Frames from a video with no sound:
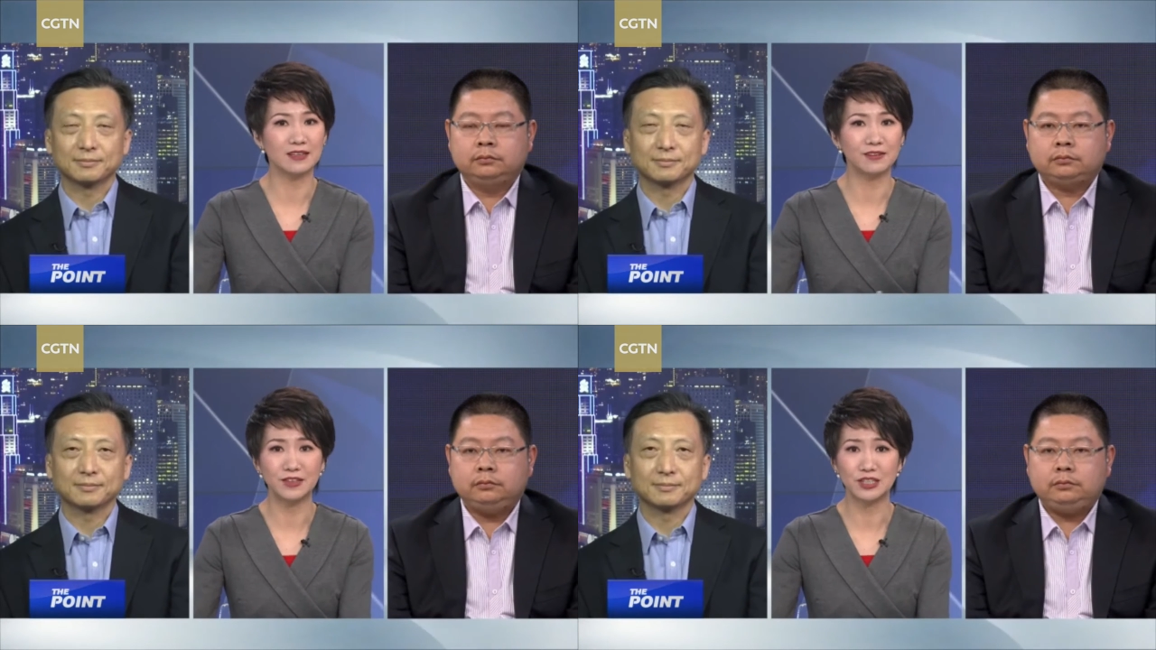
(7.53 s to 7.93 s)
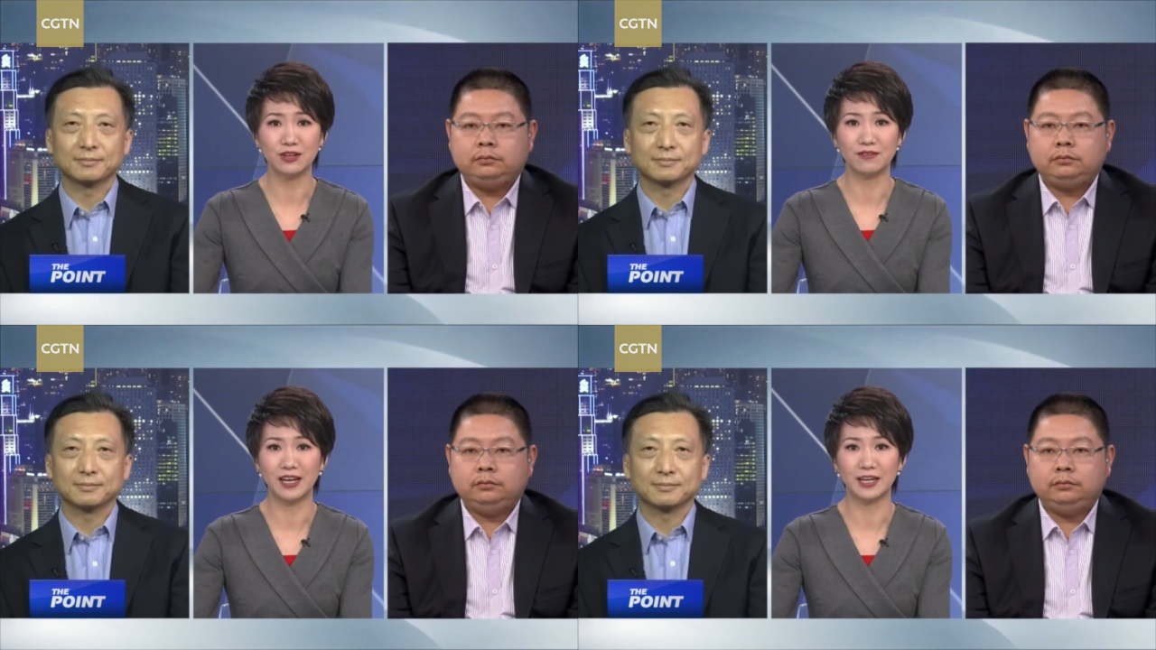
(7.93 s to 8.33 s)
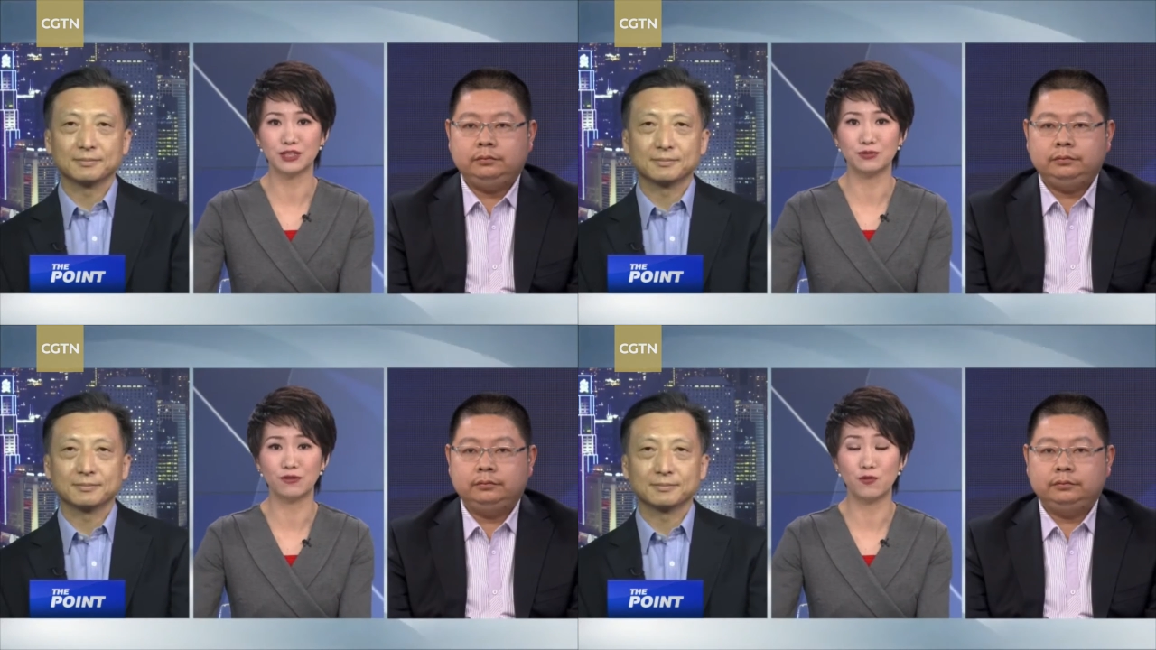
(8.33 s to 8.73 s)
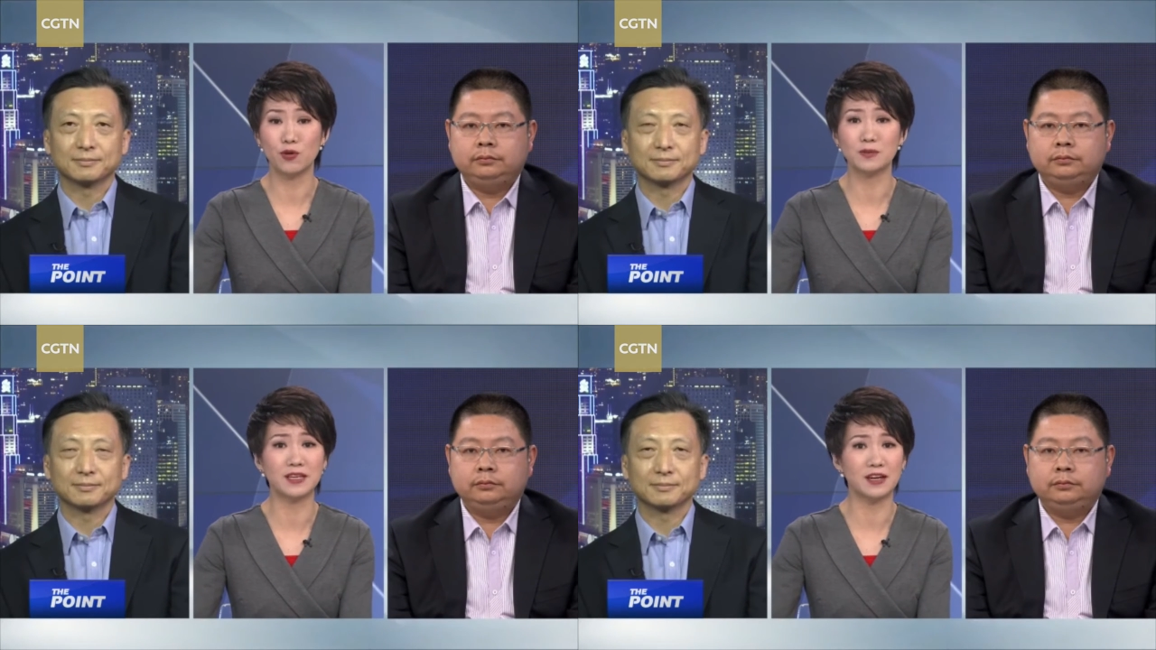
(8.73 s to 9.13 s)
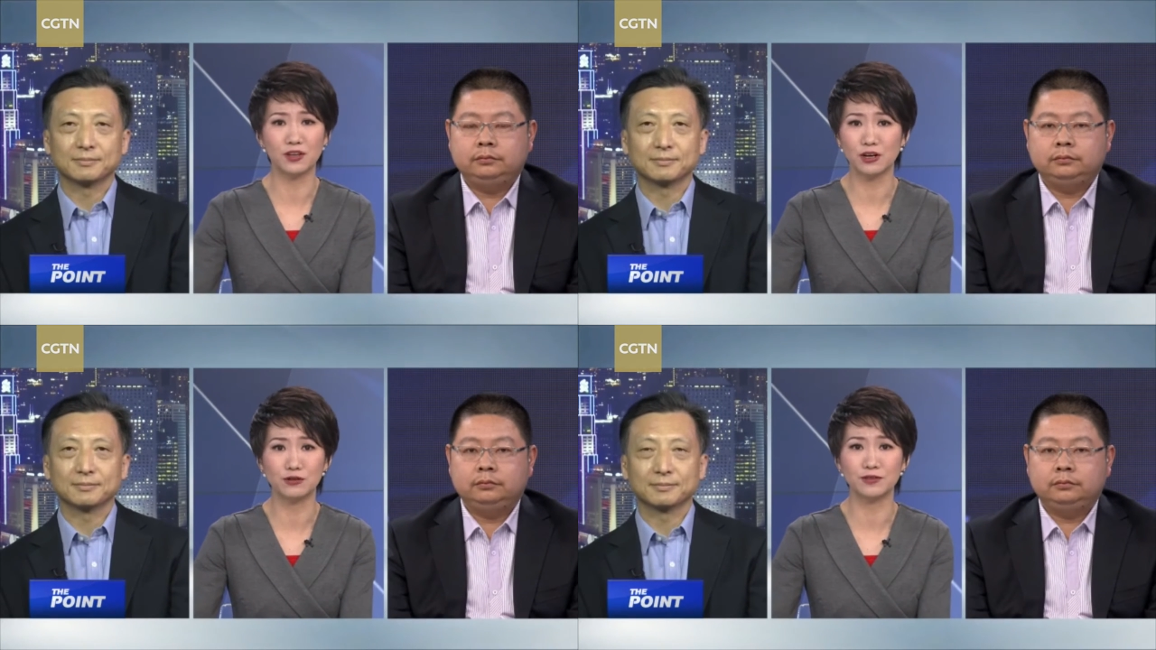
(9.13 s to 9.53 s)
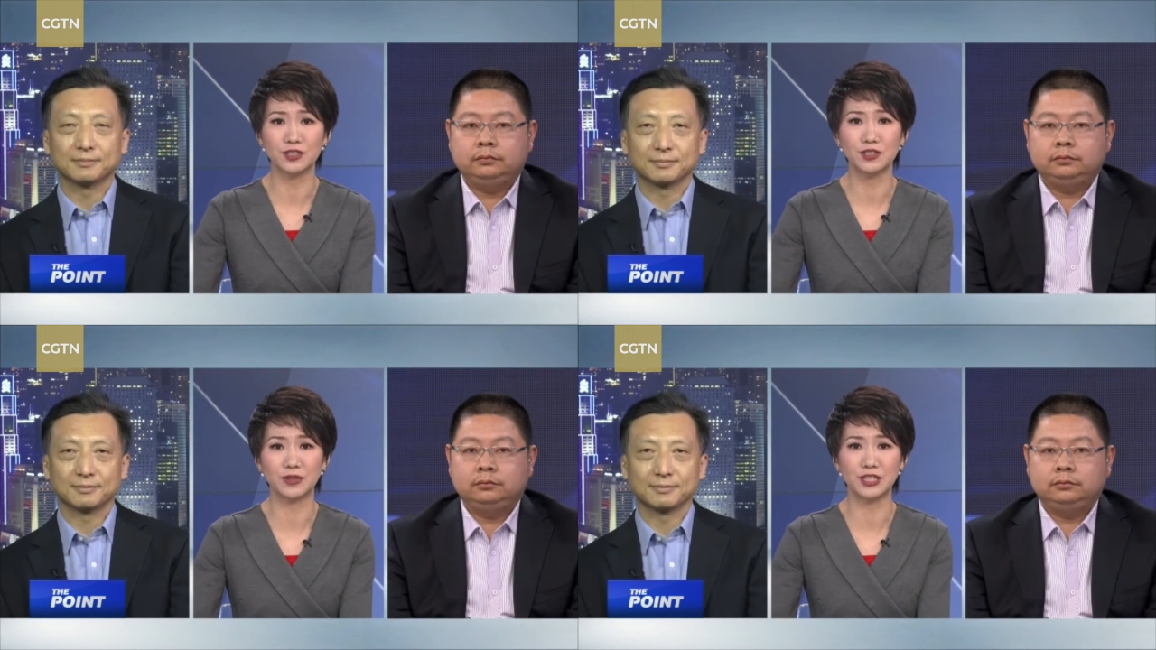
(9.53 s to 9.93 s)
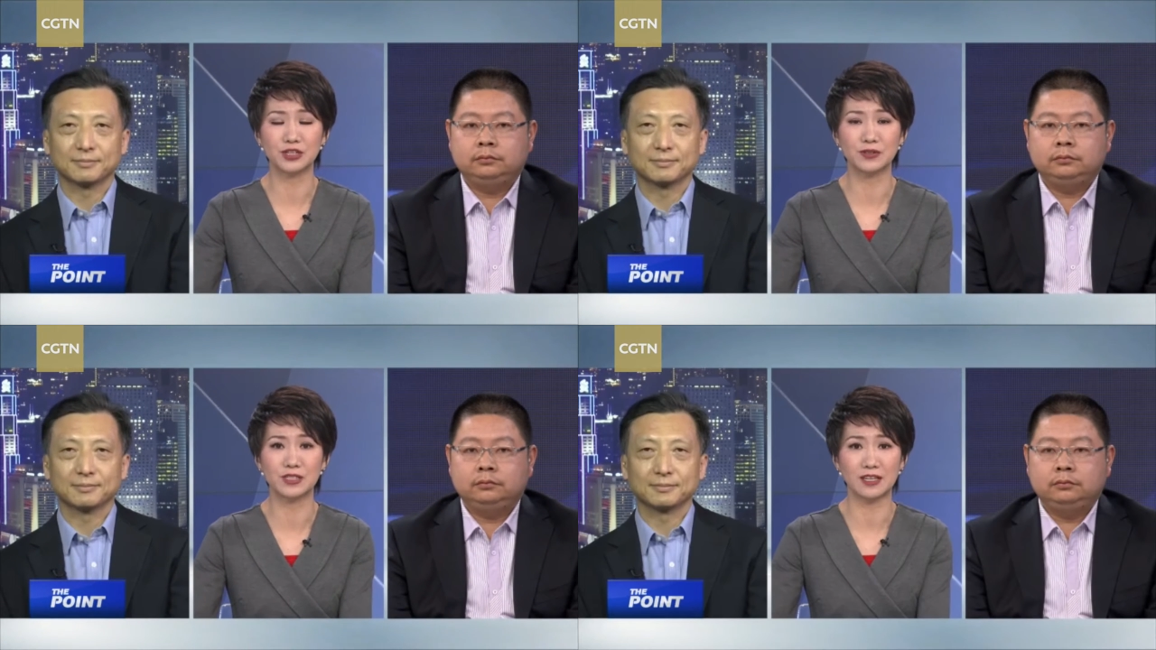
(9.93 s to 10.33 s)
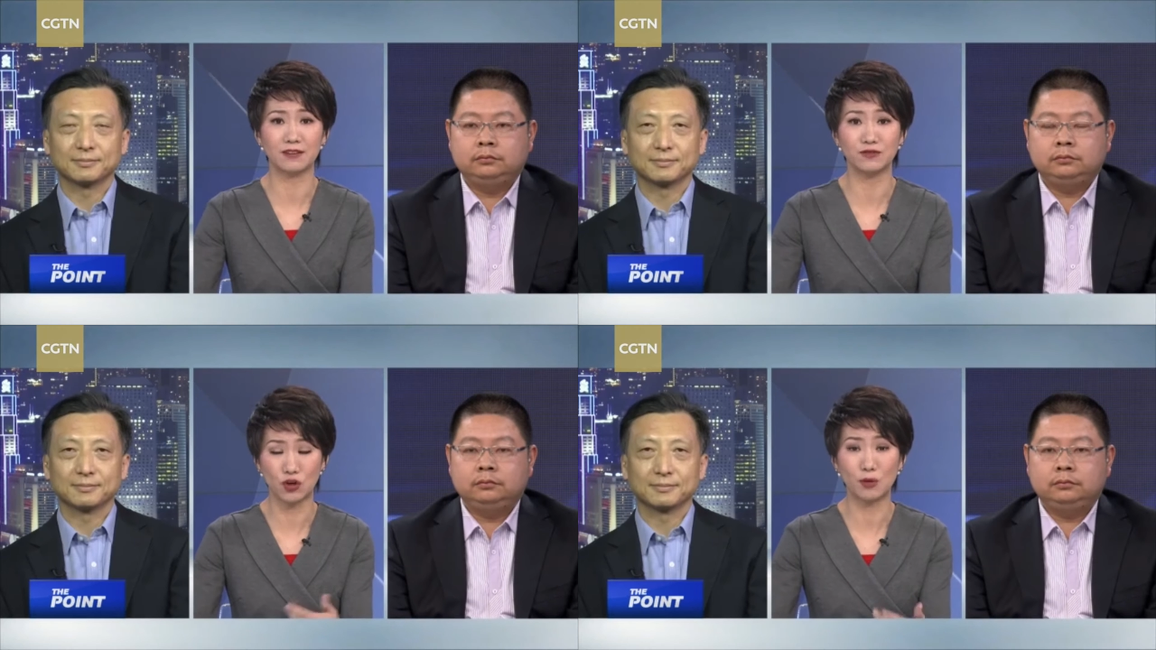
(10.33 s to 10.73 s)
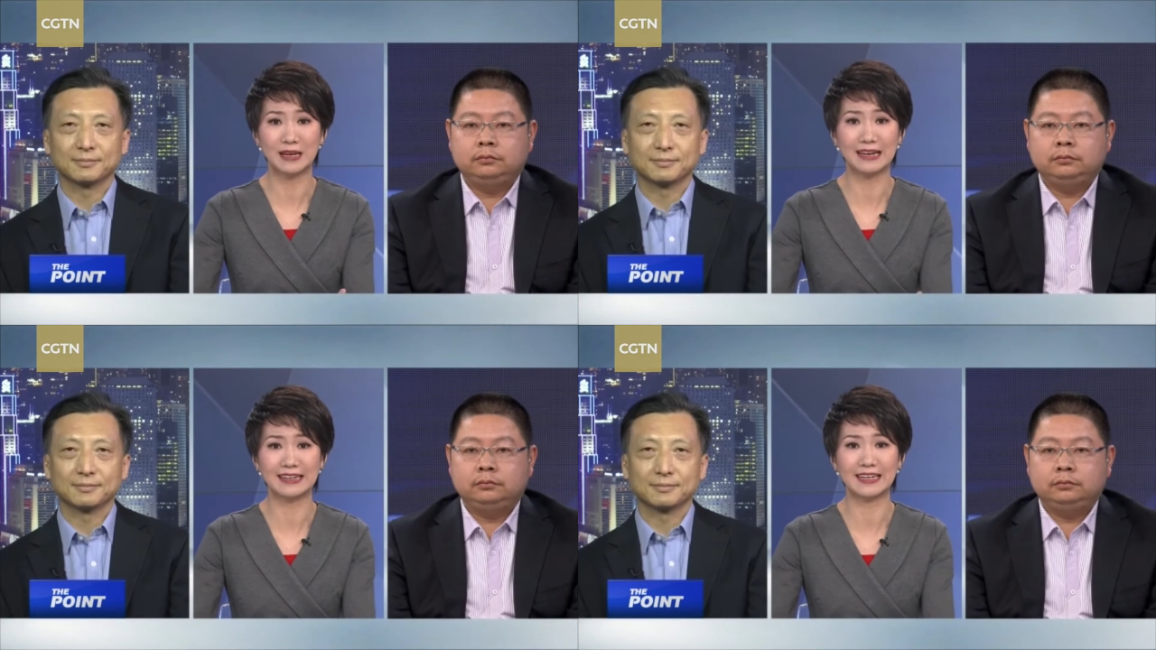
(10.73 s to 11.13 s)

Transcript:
Speaker 1: the veto of election reforms, and other controversial issues that have dominated